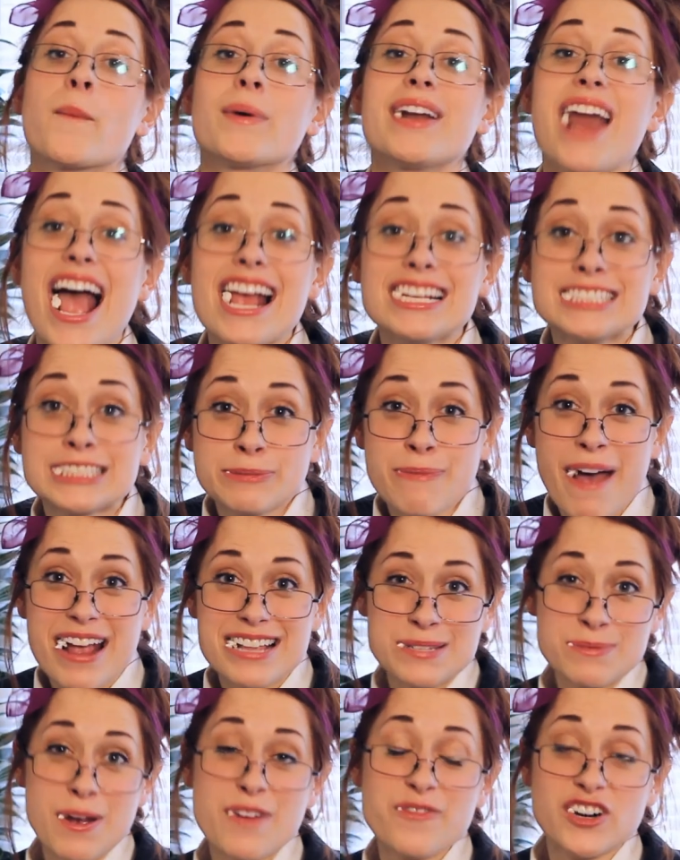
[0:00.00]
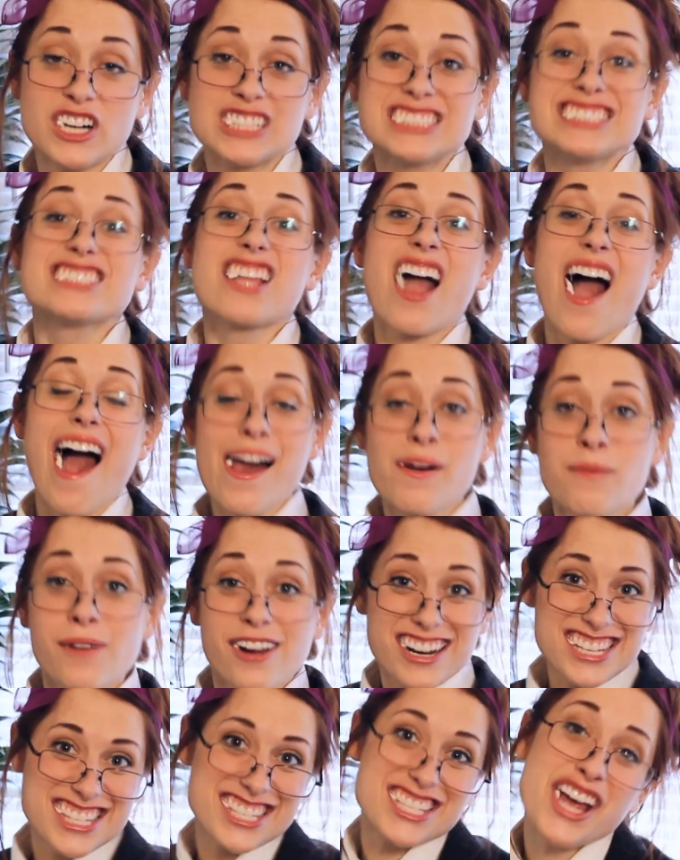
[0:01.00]
When I use my Swiffle, I
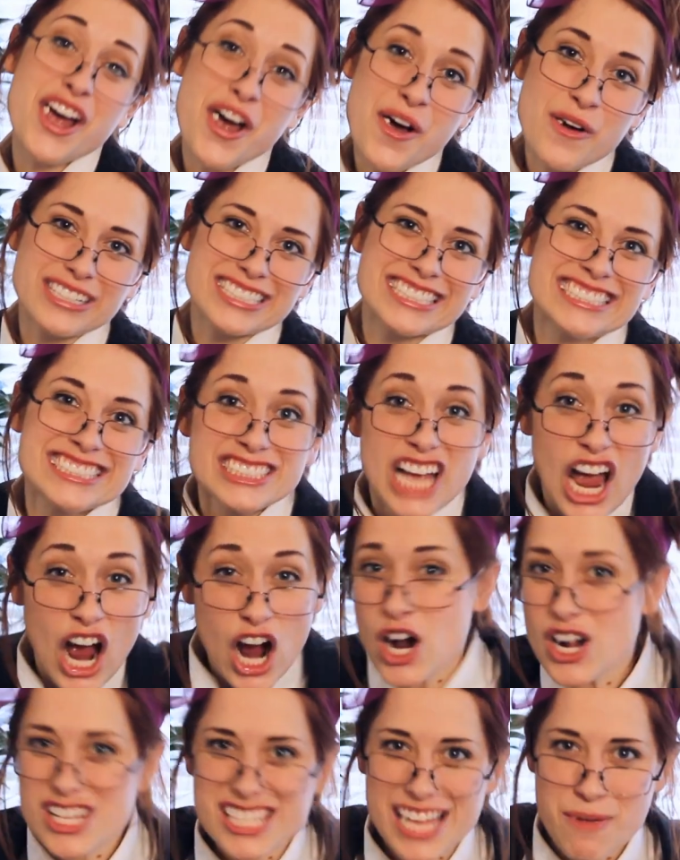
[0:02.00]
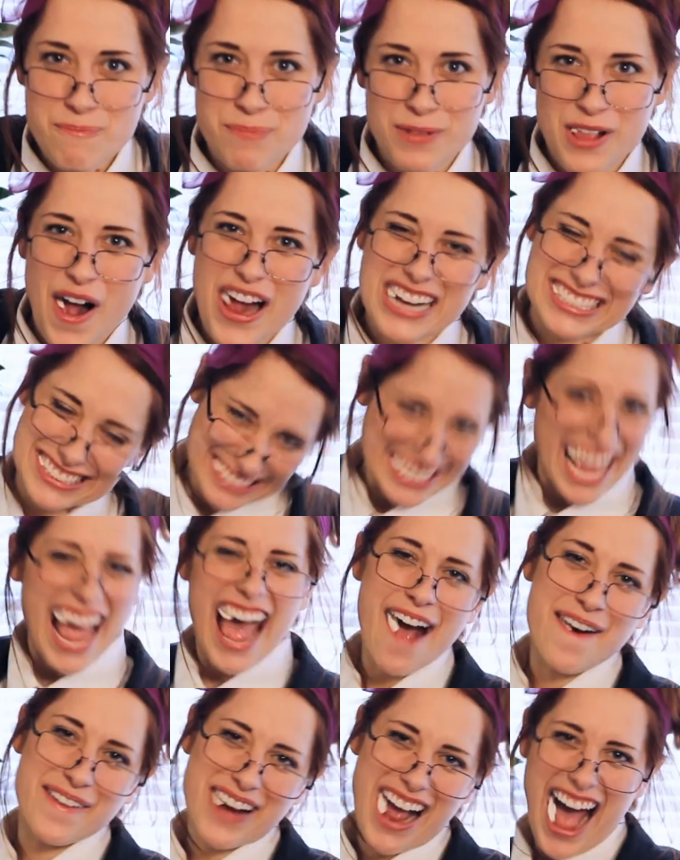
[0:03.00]
wear a suit. Who's employed
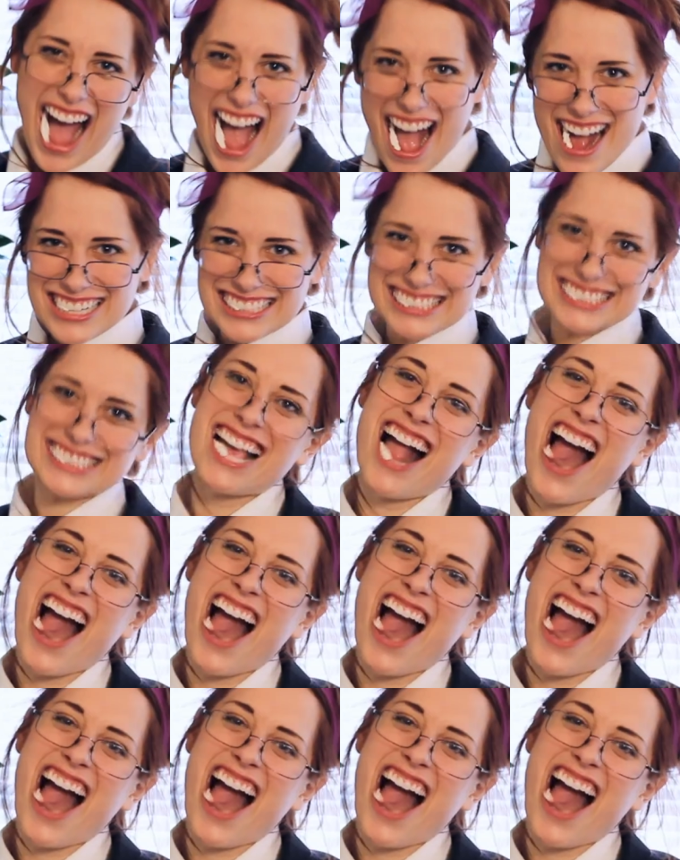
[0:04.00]
now, guys?